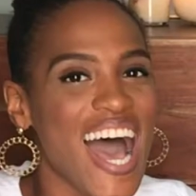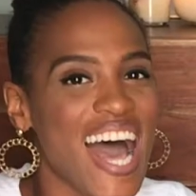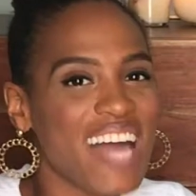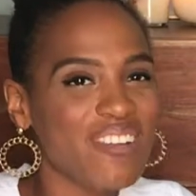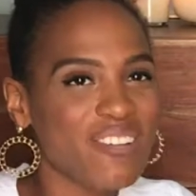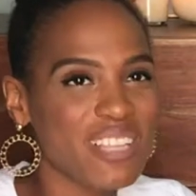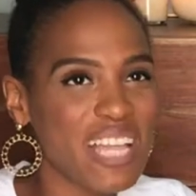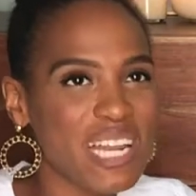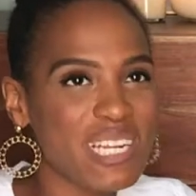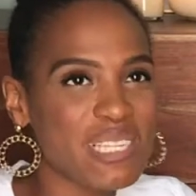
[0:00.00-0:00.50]
I
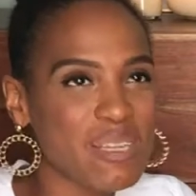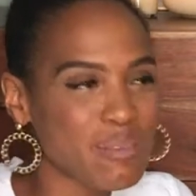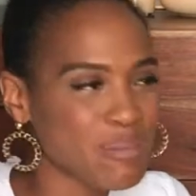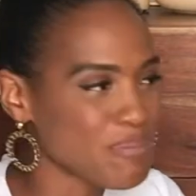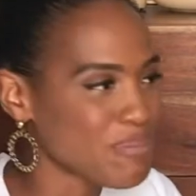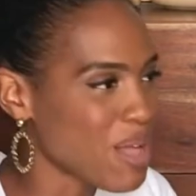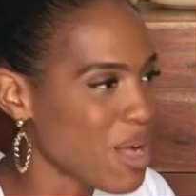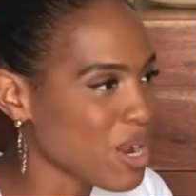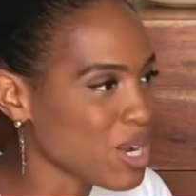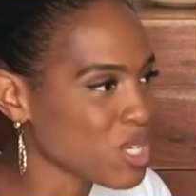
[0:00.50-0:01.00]
know a lot of times
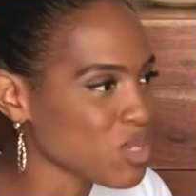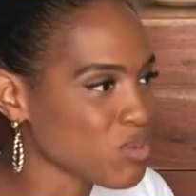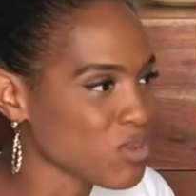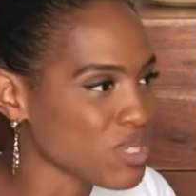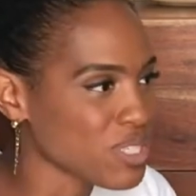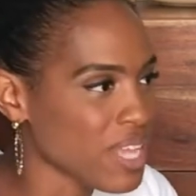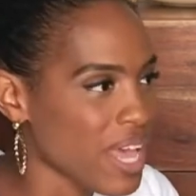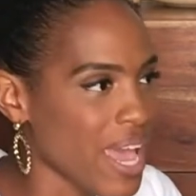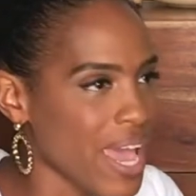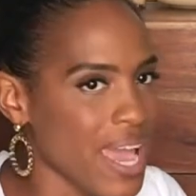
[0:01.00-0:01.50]
bloggers will
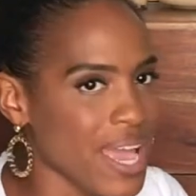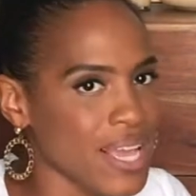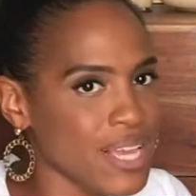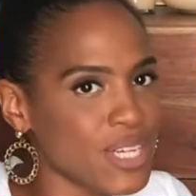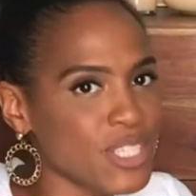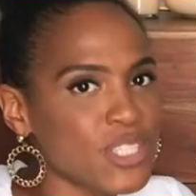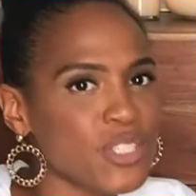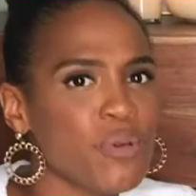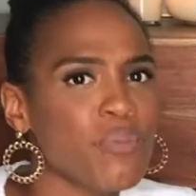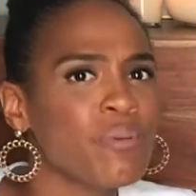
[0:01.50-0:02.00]
say,
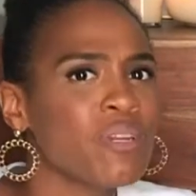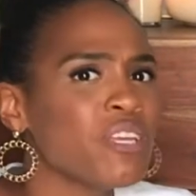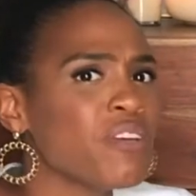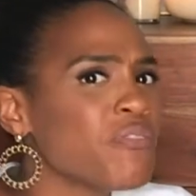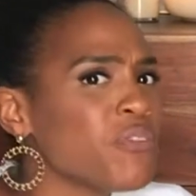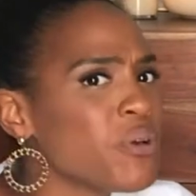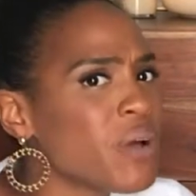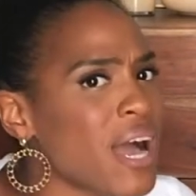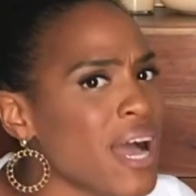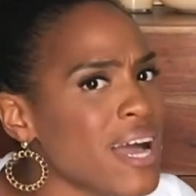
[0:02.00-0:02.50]
so many of
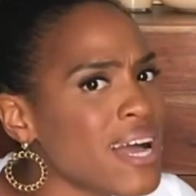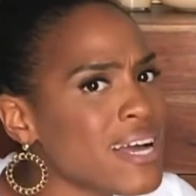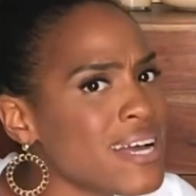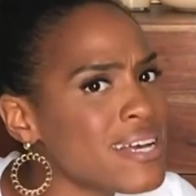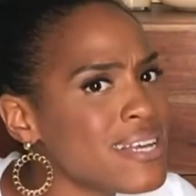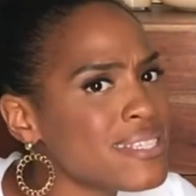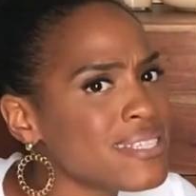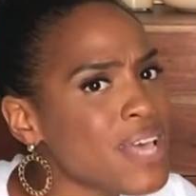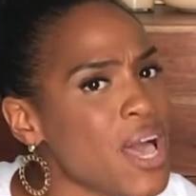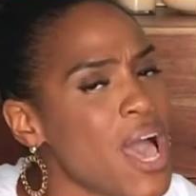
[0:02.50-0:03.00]
you
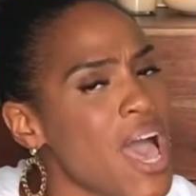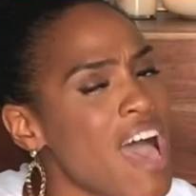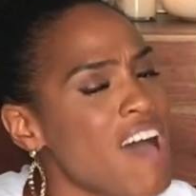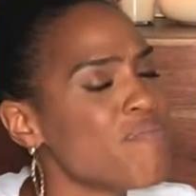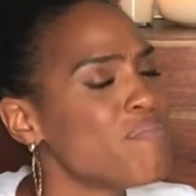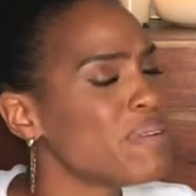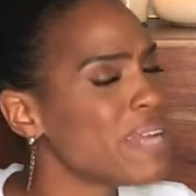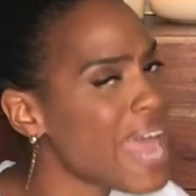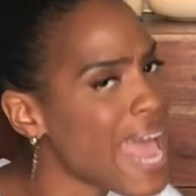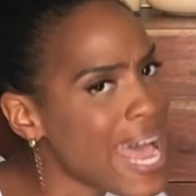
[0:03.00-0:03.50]
guys
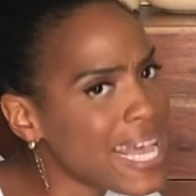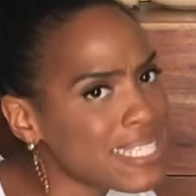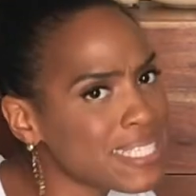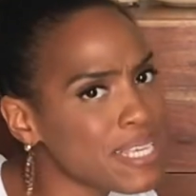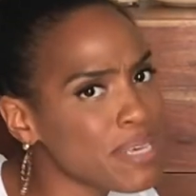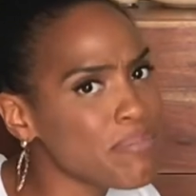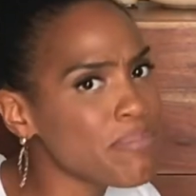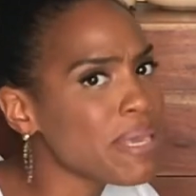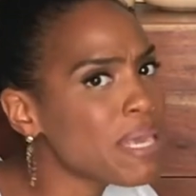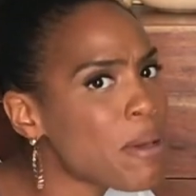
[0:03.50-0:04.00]
have been
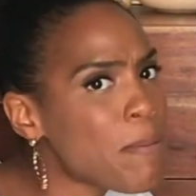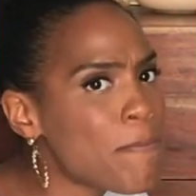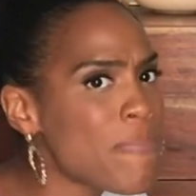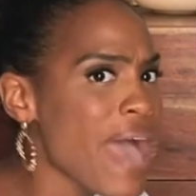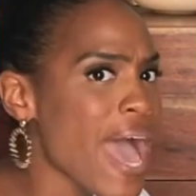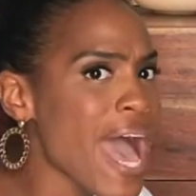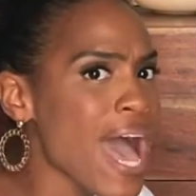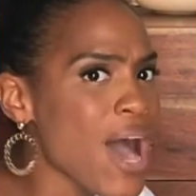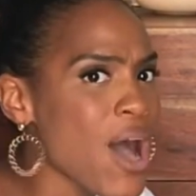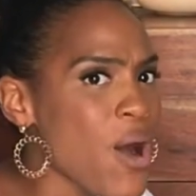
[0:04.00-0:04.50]
asking me
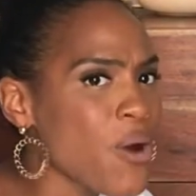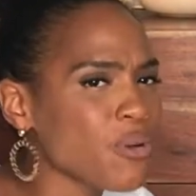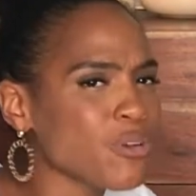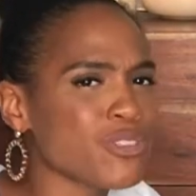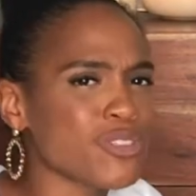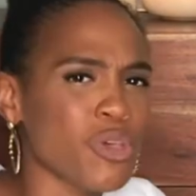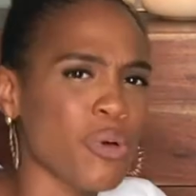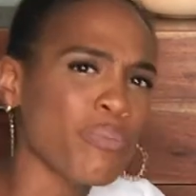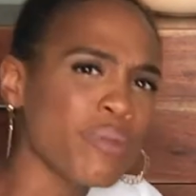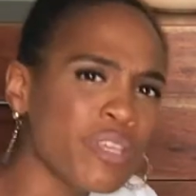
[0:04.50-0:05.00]
about, or
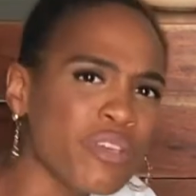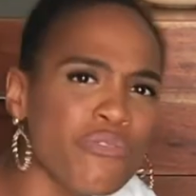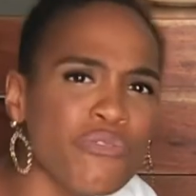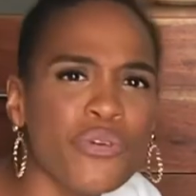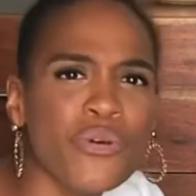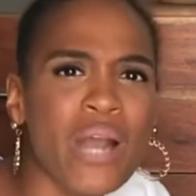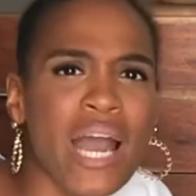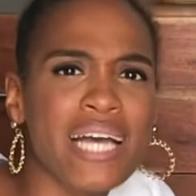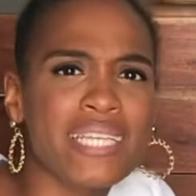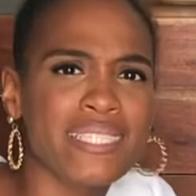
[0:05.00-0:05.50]
so many of
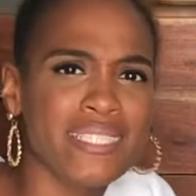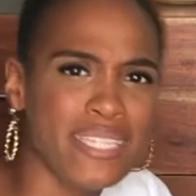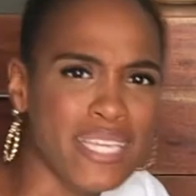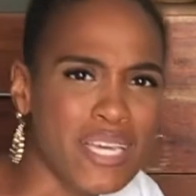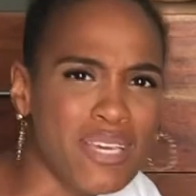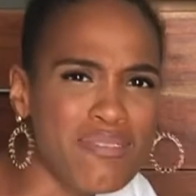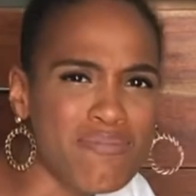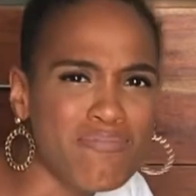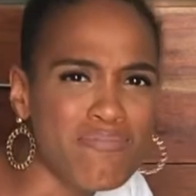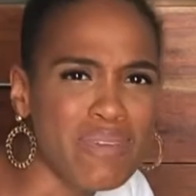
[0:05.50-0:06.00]
you guys
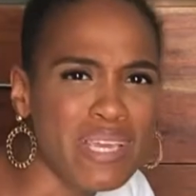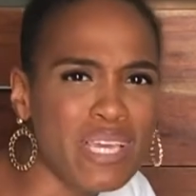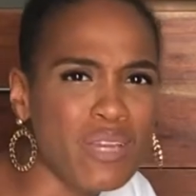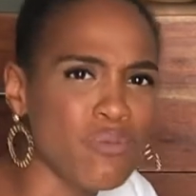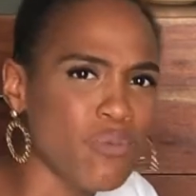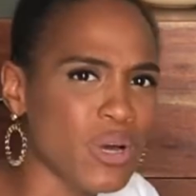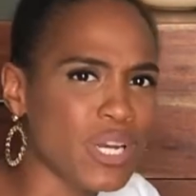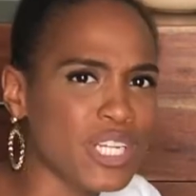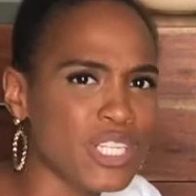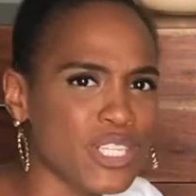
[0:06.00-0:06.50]
DM'd me
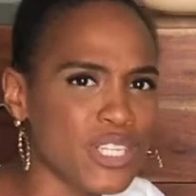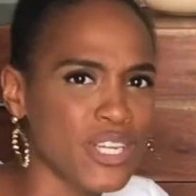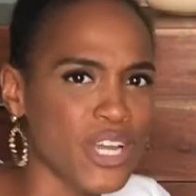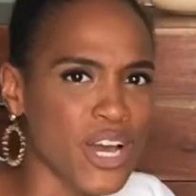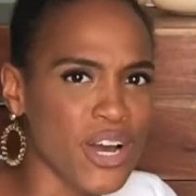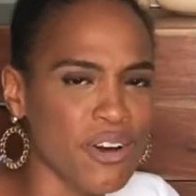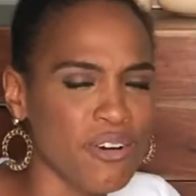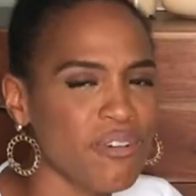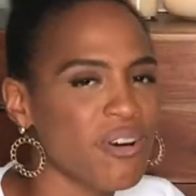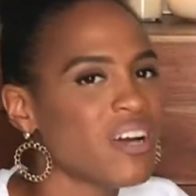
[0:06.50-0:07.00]
and wanted to
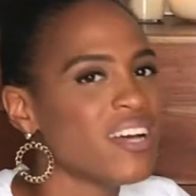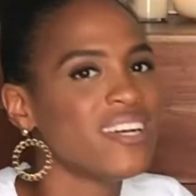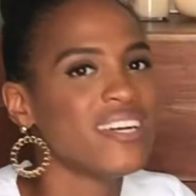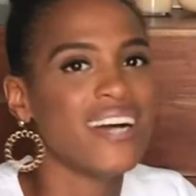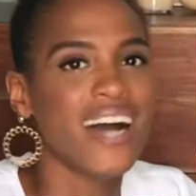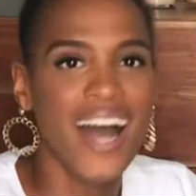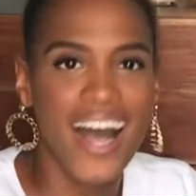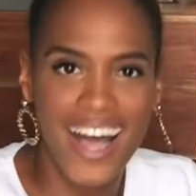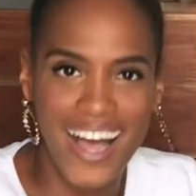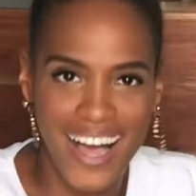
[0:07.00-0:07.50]
know.
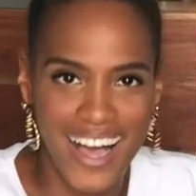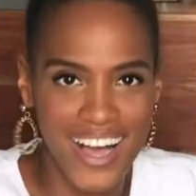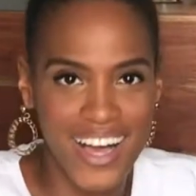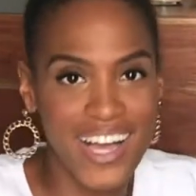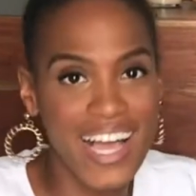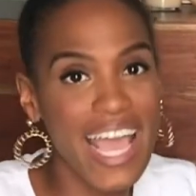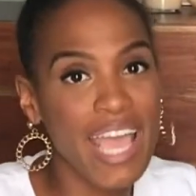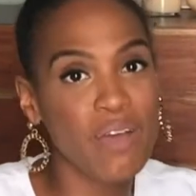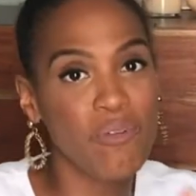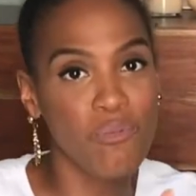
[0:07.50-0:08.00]

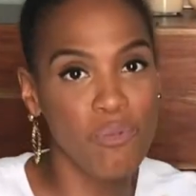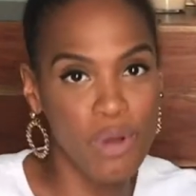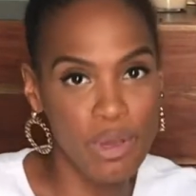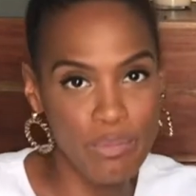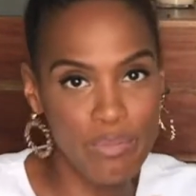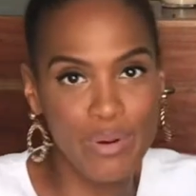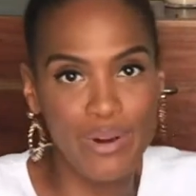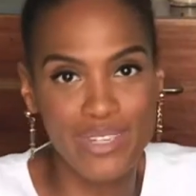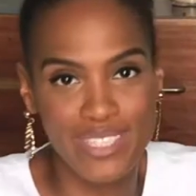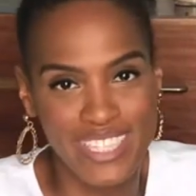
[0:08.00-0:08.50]
I had
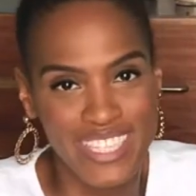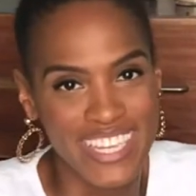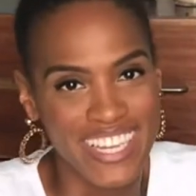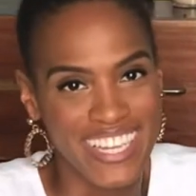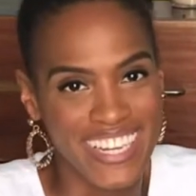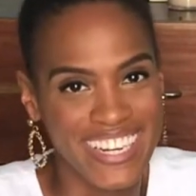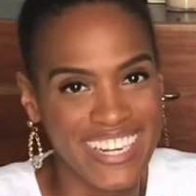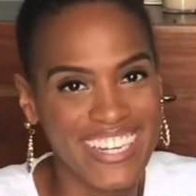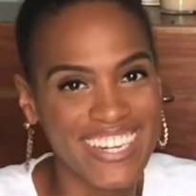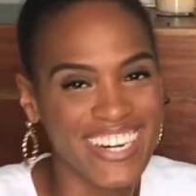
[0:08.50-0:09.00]
one
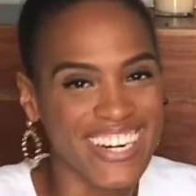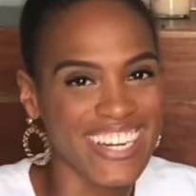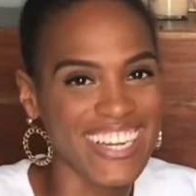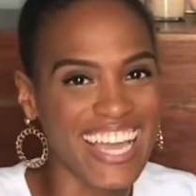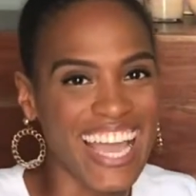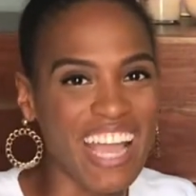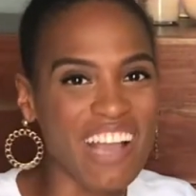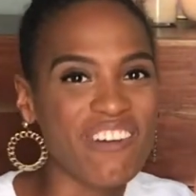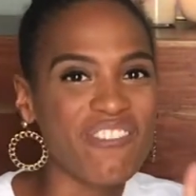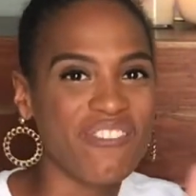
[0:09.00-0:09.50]
person,
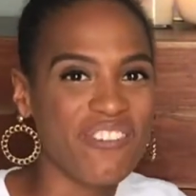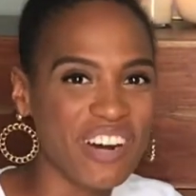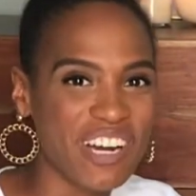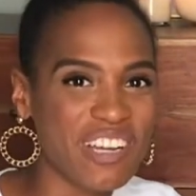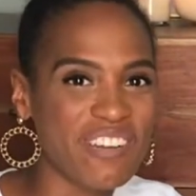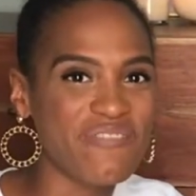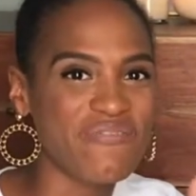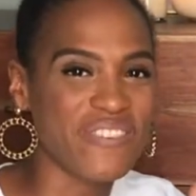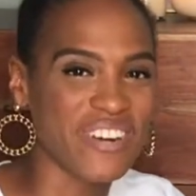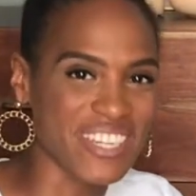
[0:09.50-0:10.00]
okay,
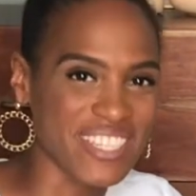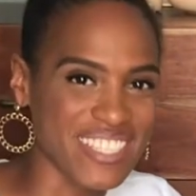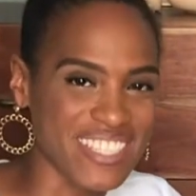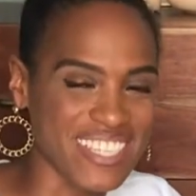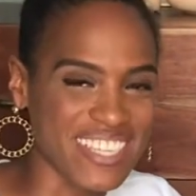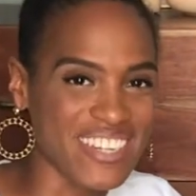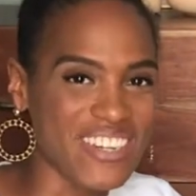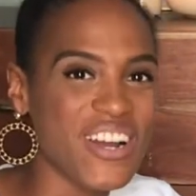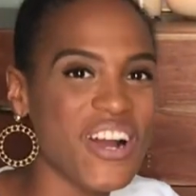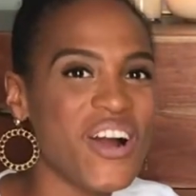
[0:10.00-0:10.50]
one
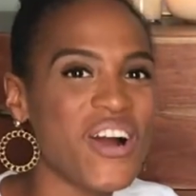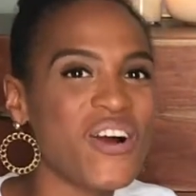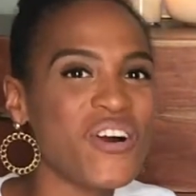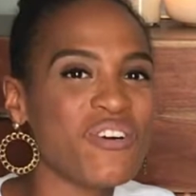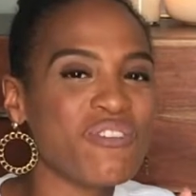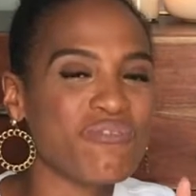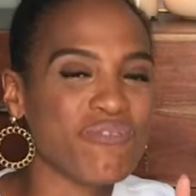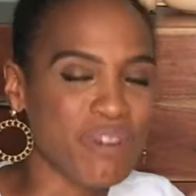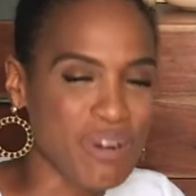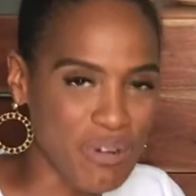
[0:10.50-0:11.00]
person
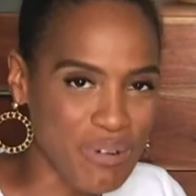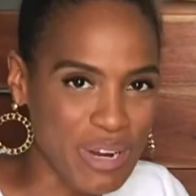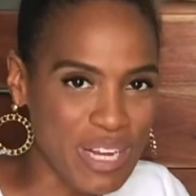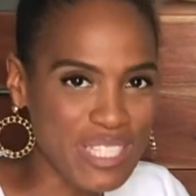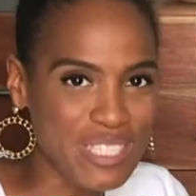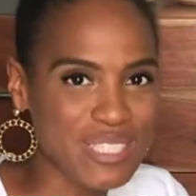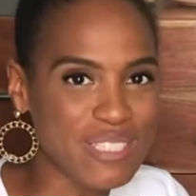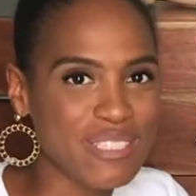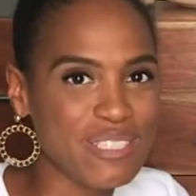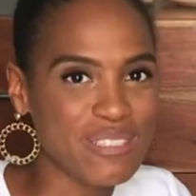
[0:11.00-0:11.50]

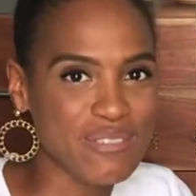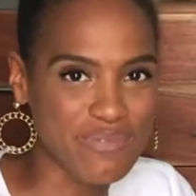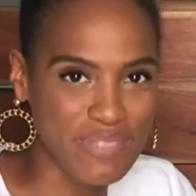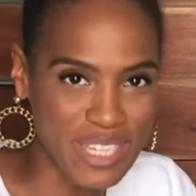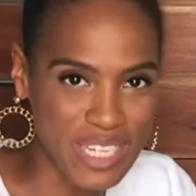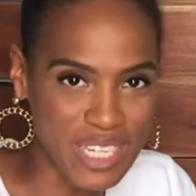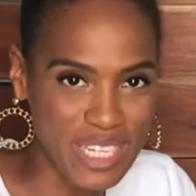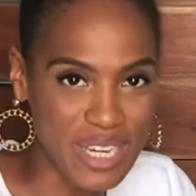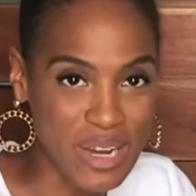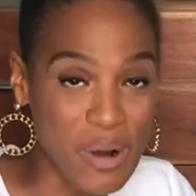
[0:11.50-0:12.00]
request this
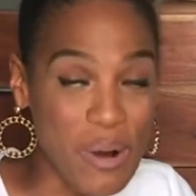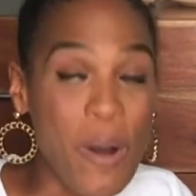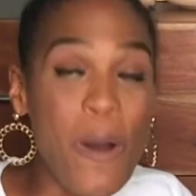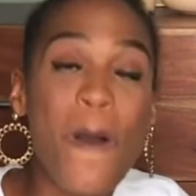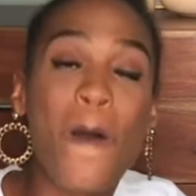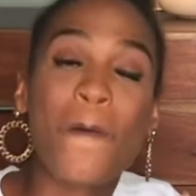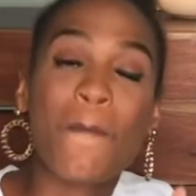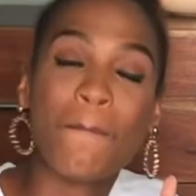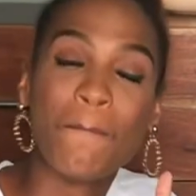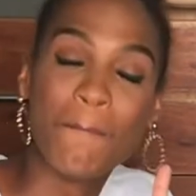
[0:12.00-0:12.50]
video,
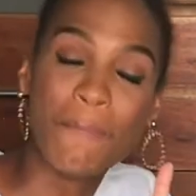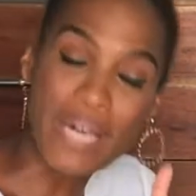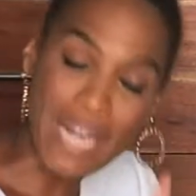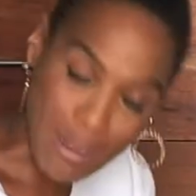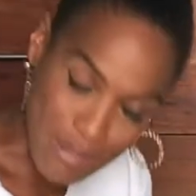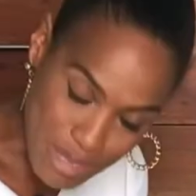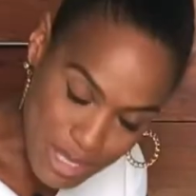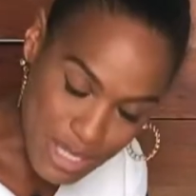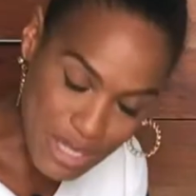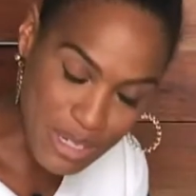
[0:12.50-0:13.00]
but
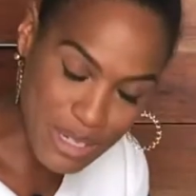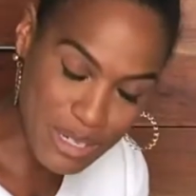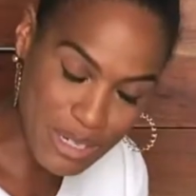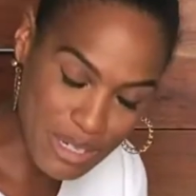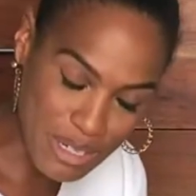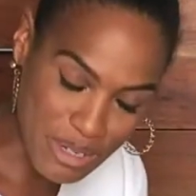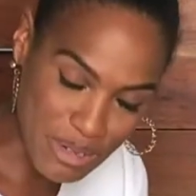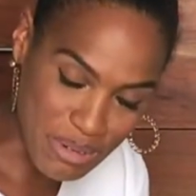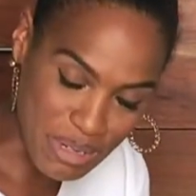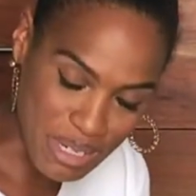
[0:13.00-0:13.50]
I'm still gonna do